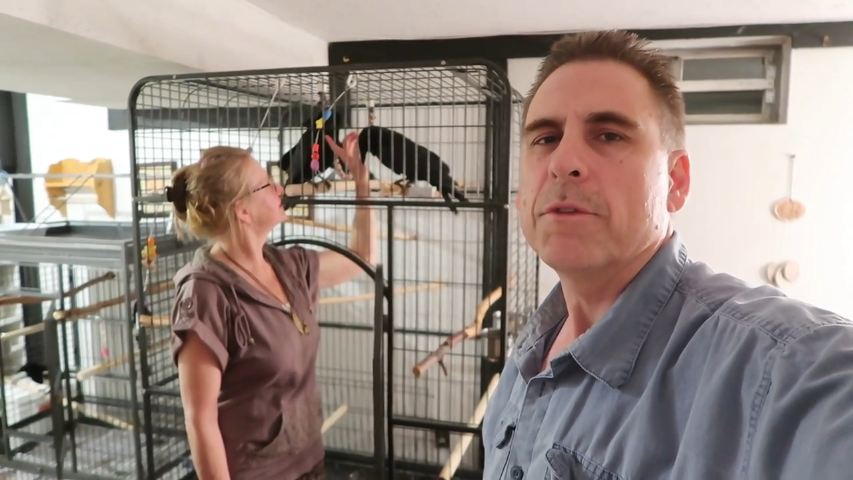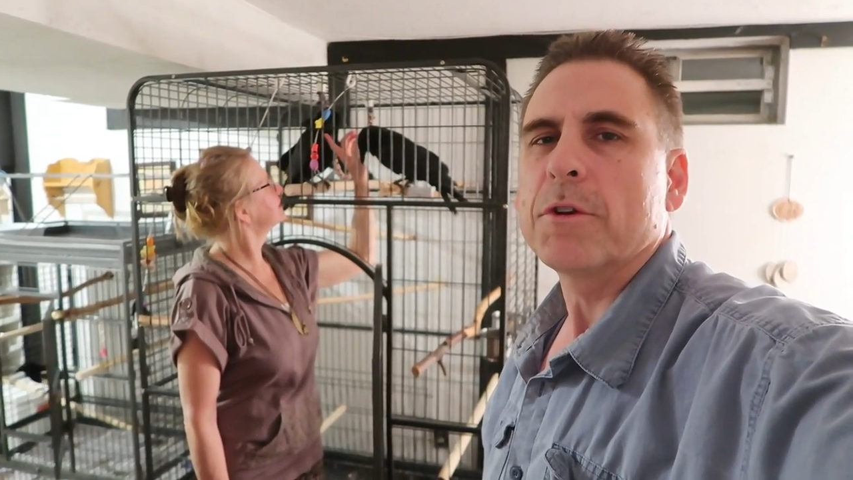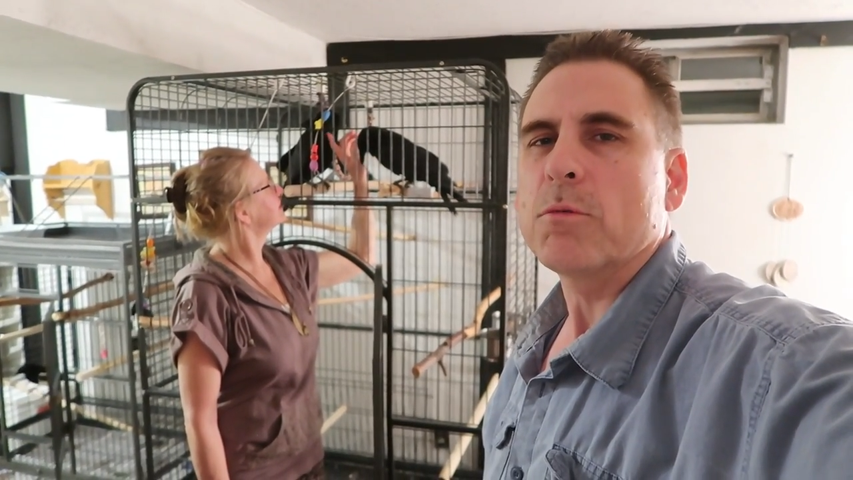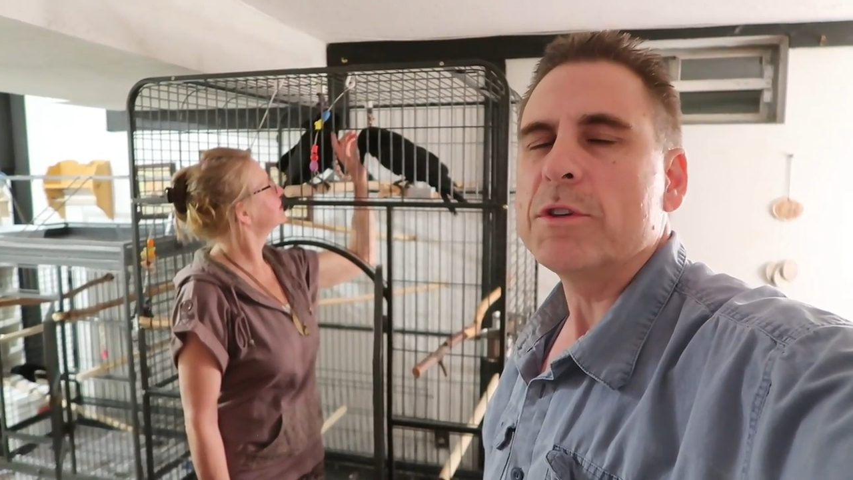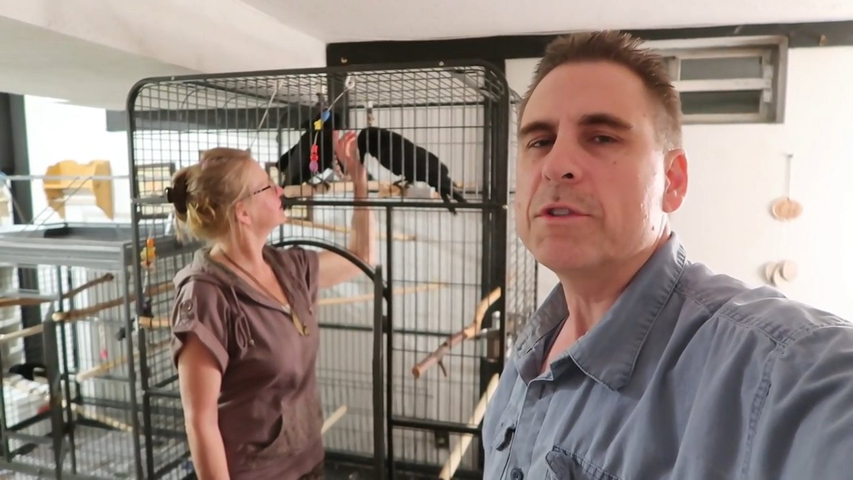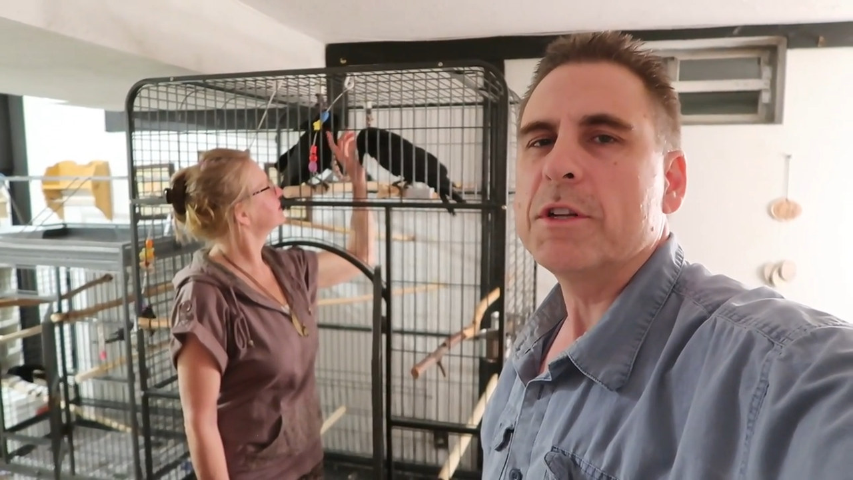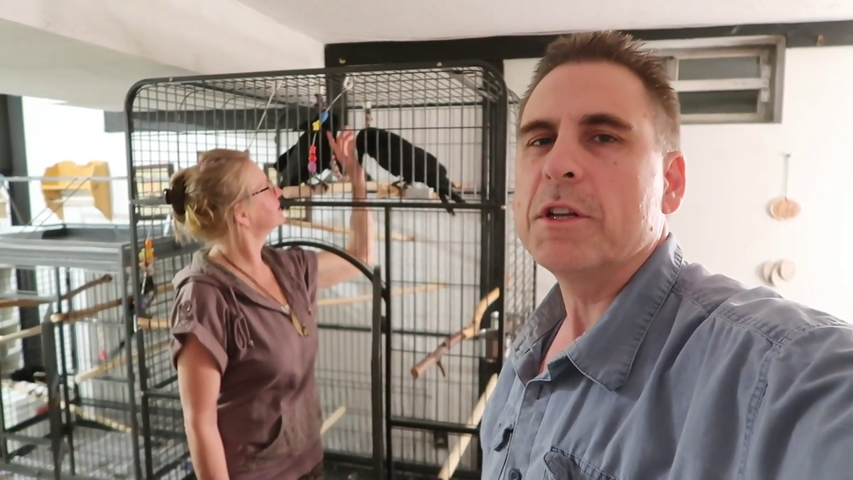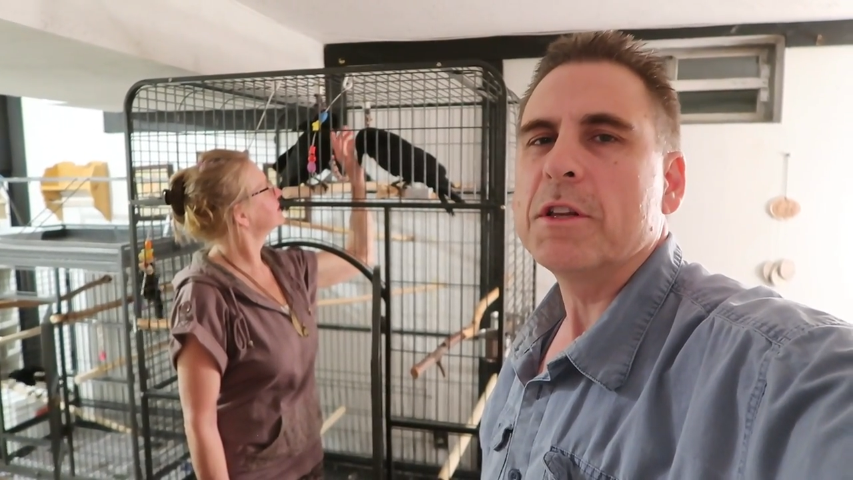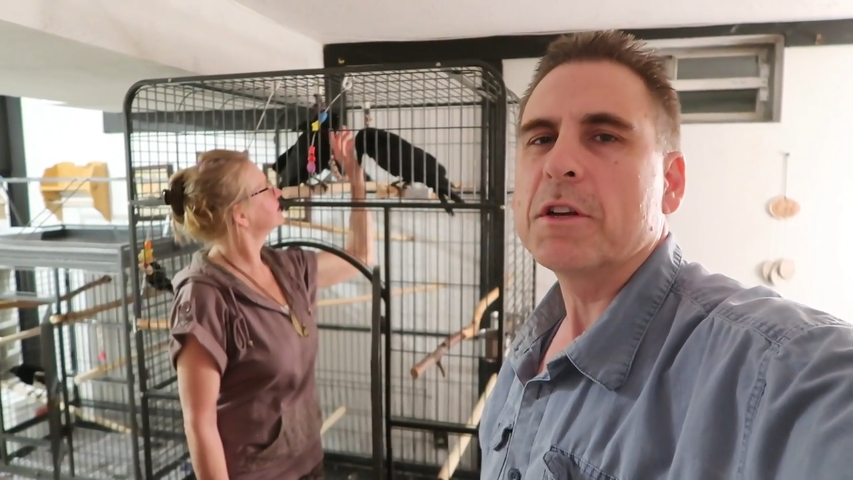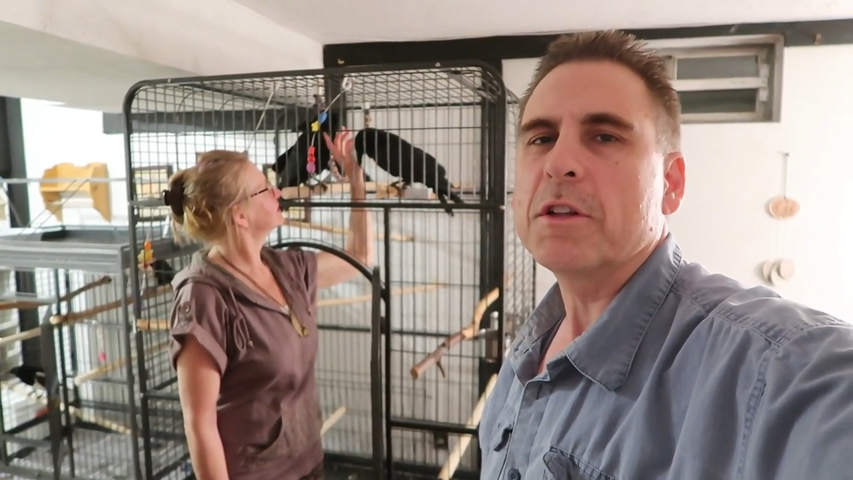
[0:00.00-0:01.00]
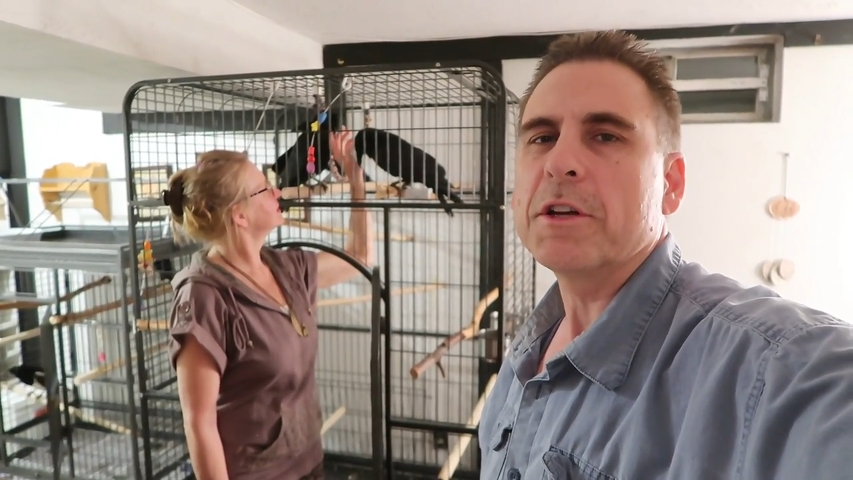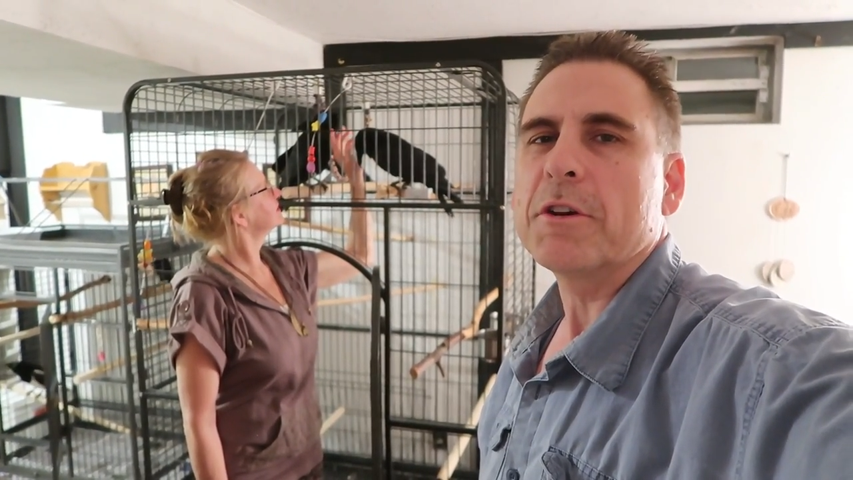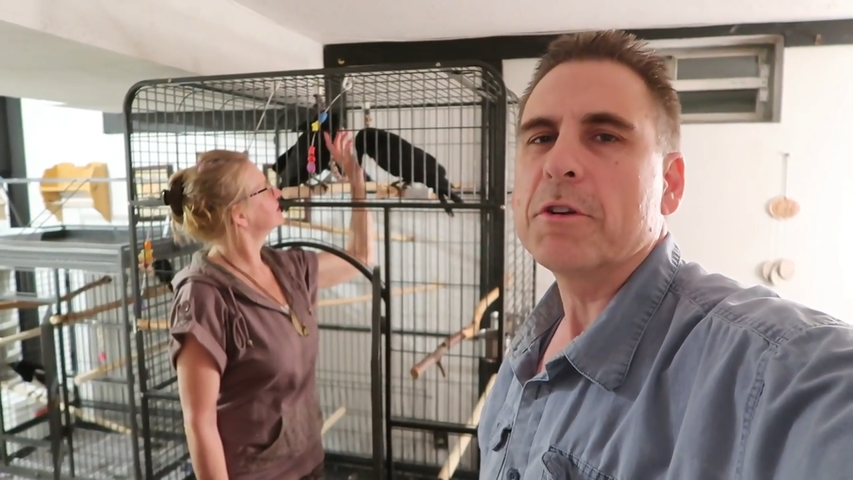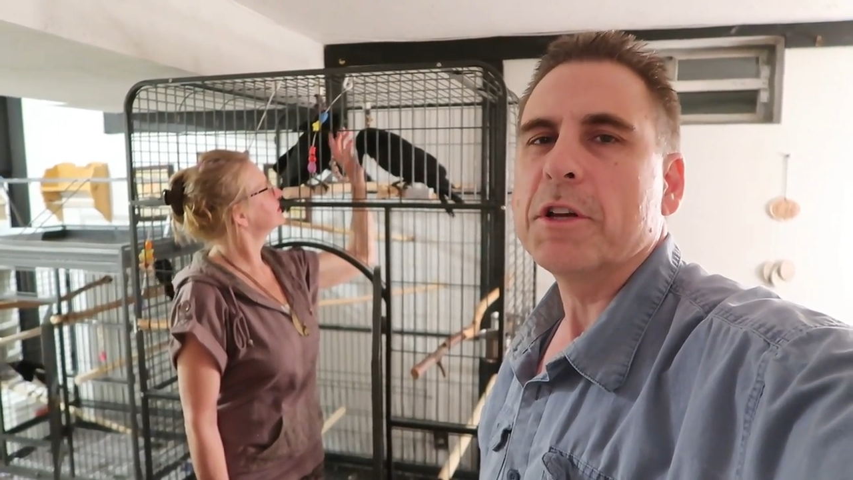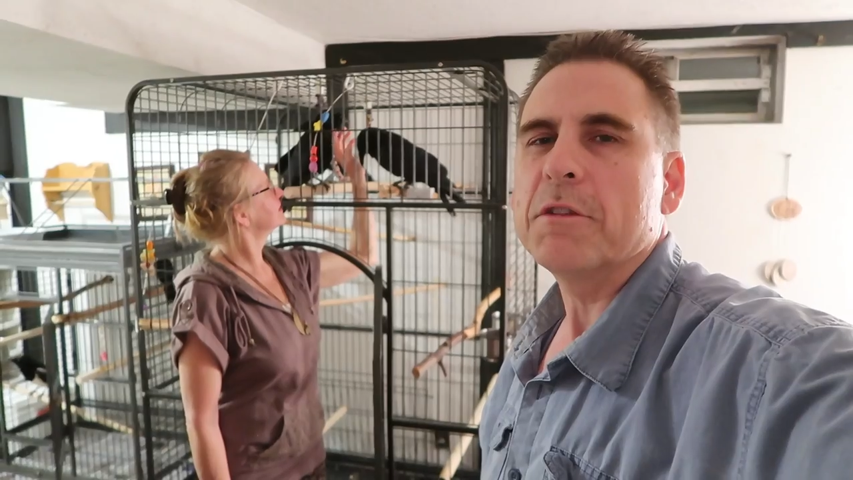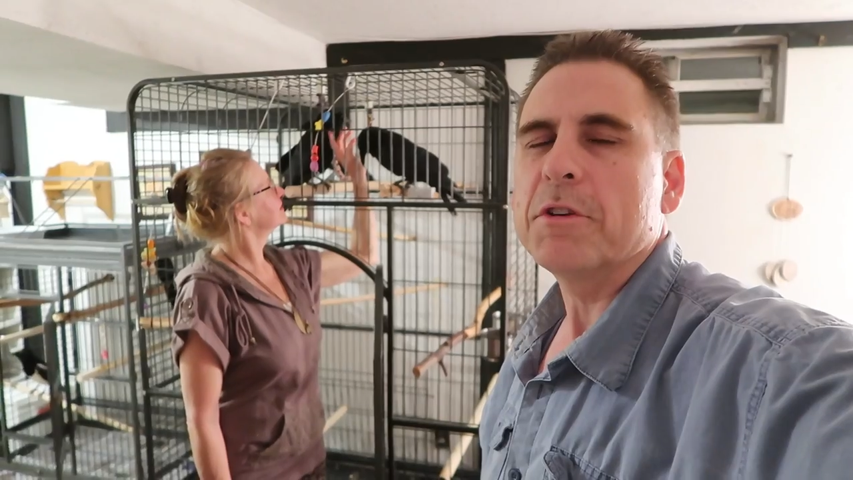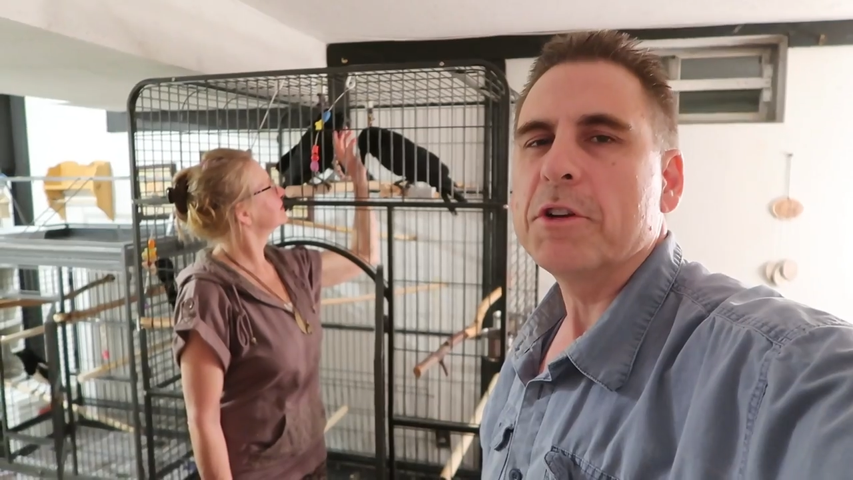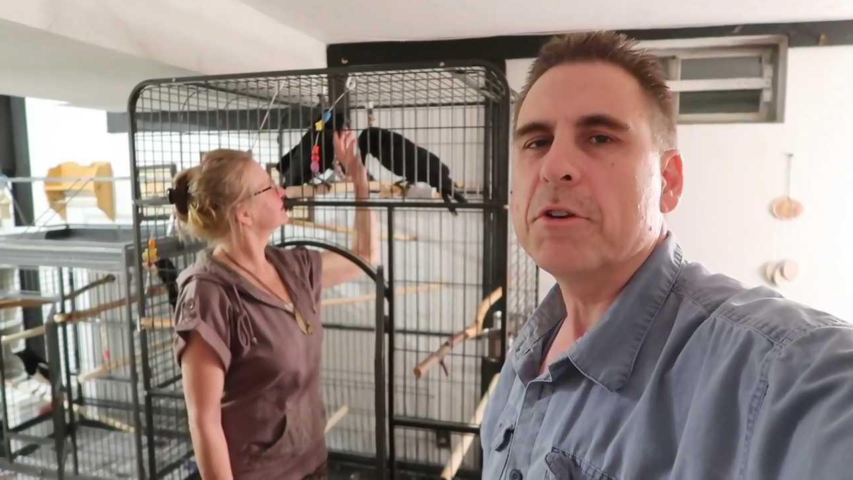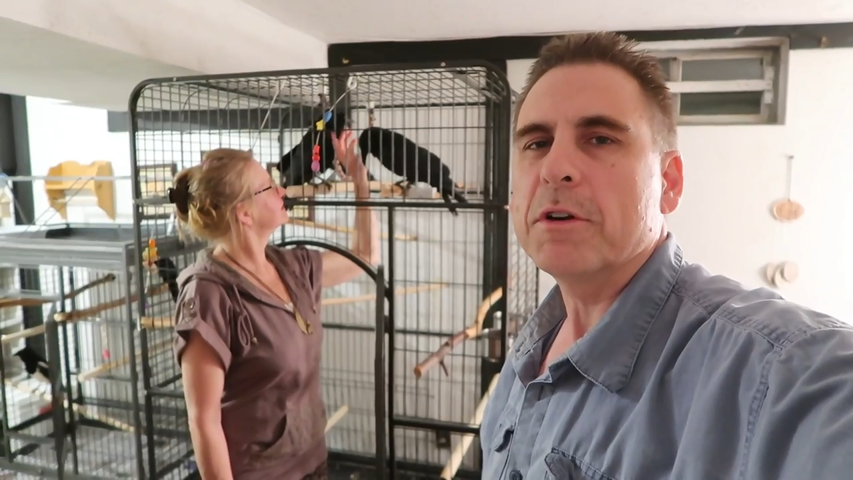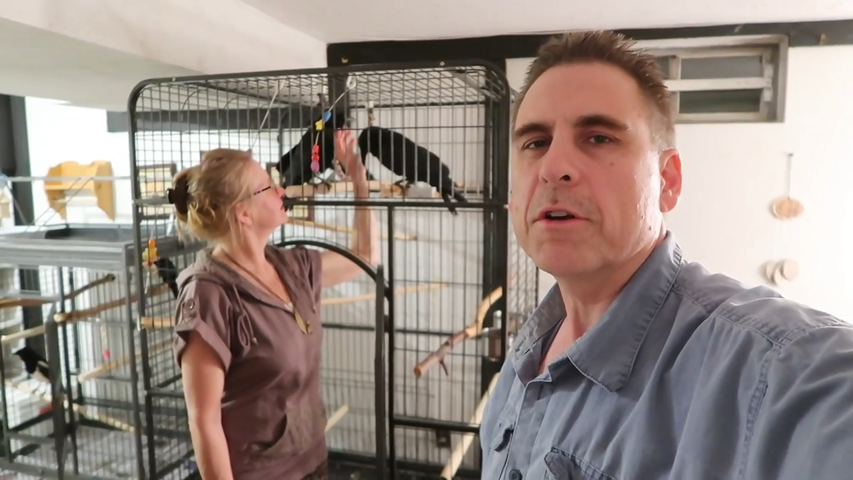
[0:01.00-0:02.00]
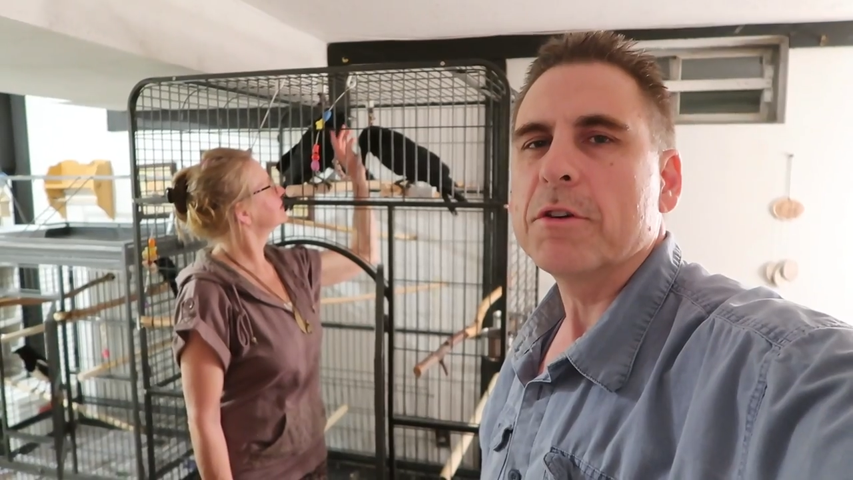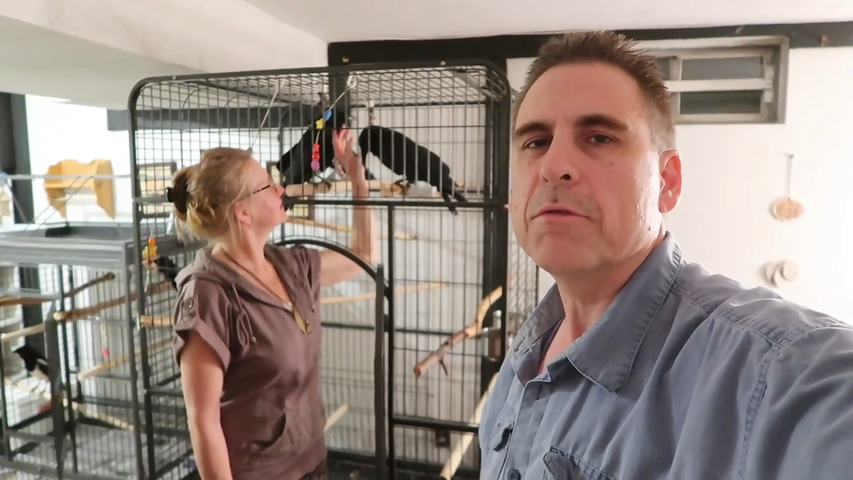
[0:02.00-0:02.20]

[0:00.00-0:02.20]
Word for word: there wasn't anything clear in that video I could